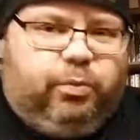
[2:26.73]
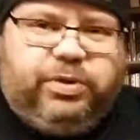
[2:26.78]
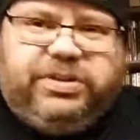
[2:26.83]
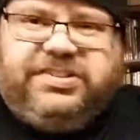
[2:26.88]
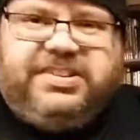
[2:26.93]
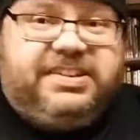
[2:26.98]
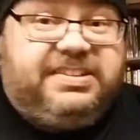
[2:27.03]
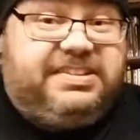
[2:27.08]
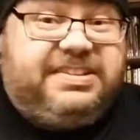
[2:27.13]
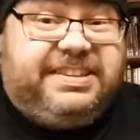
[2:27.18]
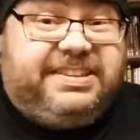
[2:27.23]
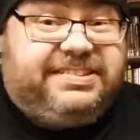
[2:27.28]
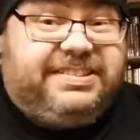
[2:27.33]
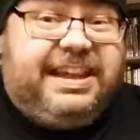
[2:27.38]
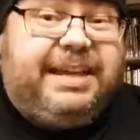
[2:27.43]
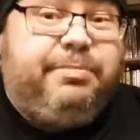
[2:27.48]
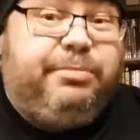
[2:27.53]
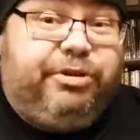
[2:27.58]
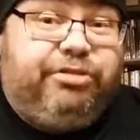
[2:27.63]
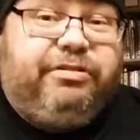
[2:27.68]
was this the
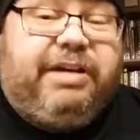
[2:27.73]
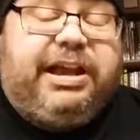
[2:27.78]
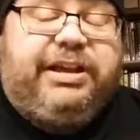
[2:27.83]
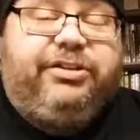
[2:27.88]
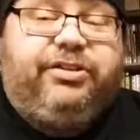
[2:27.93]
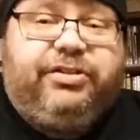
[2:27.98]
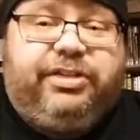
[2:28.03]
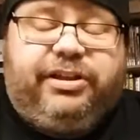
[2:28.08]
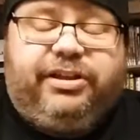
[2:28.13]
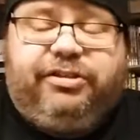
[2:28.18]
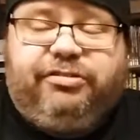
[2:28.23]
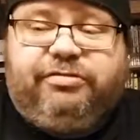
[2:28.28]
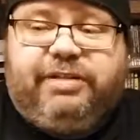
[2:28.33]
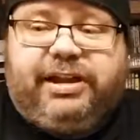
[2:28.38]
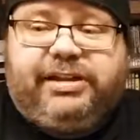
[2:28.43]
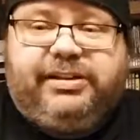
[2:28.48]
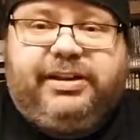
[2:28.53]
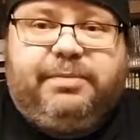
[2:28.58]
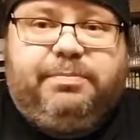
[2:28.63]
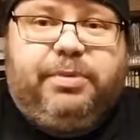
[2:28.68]
same director that
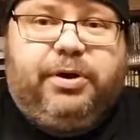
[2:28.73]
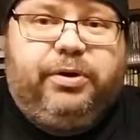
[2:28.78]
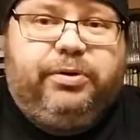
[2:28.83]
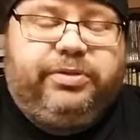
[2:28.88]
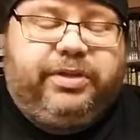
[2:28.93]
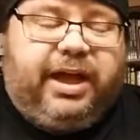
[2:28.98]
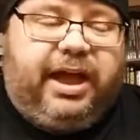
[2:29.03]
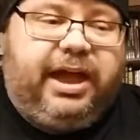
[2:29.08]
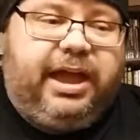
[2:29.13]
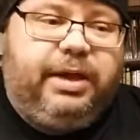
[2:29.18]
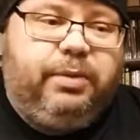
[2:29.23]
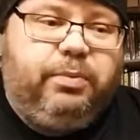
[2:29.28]
directed both?